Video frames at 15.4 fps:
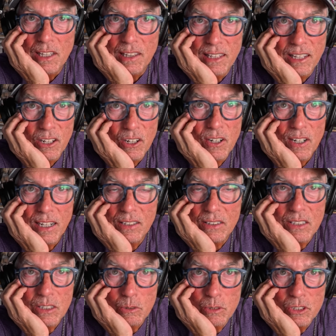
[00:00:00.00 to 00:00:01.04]
They are not
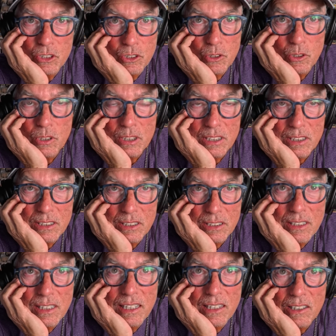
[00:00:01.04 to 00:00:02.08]
the original
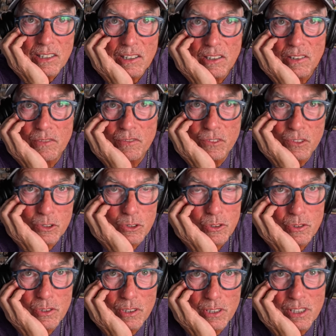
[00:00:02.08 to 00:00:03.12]
lenses. They are
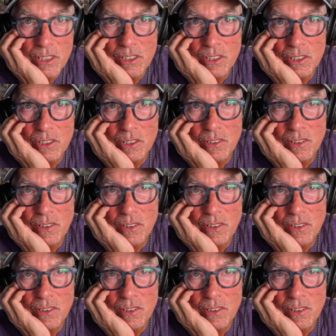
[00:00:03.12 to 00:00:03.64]
fuse lenses.